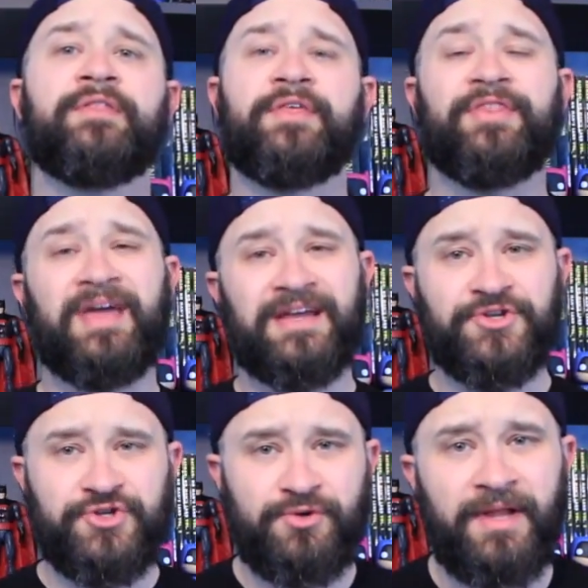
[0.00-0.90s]
The thing I
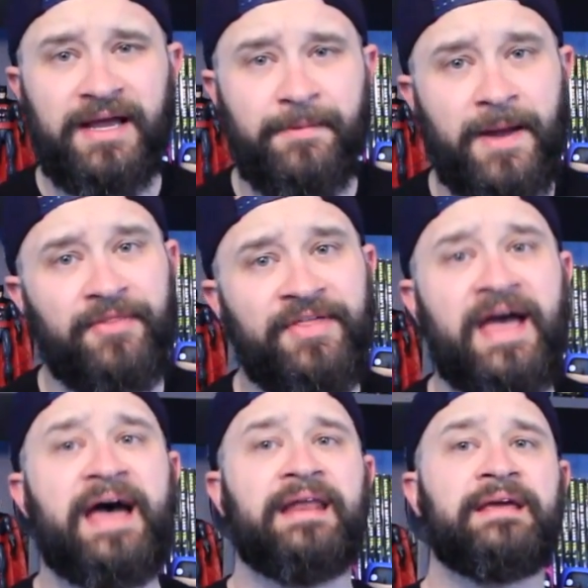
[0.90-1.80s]
do like about
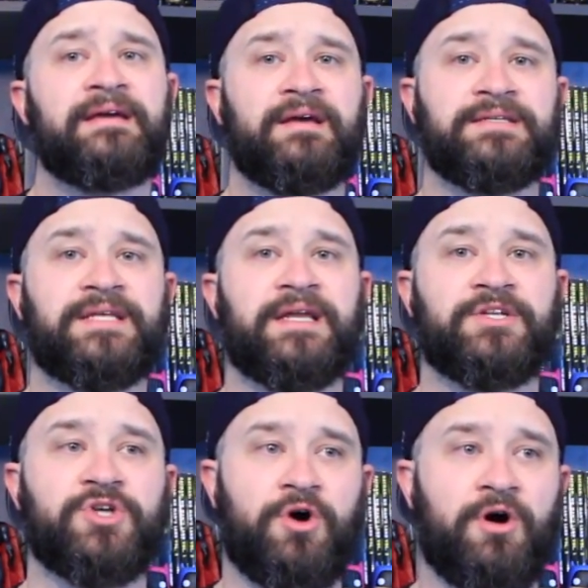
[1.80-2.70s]
that is that
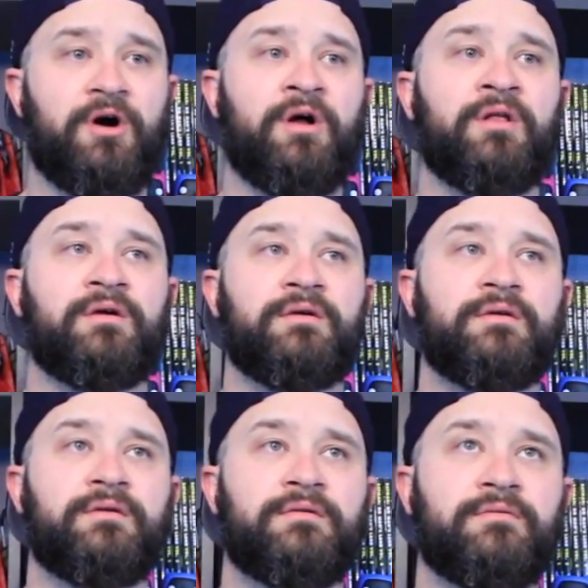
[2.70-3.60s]
it's all
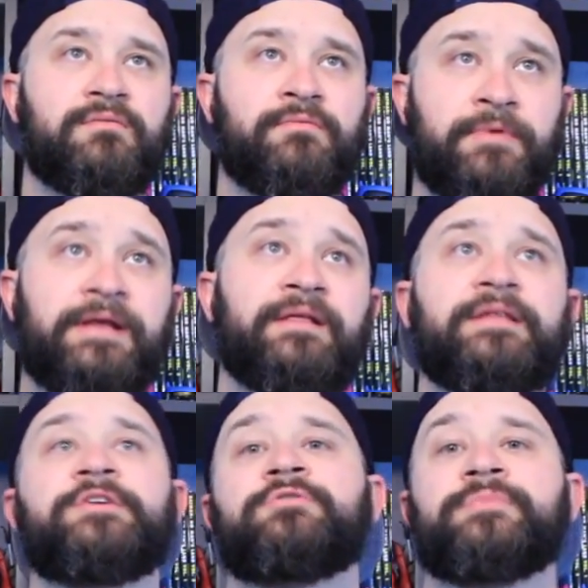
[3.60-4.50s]
Real
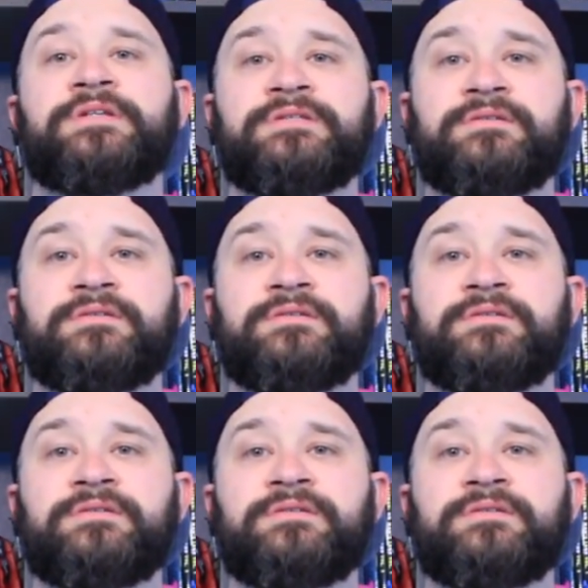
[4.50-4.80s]
Inhumans.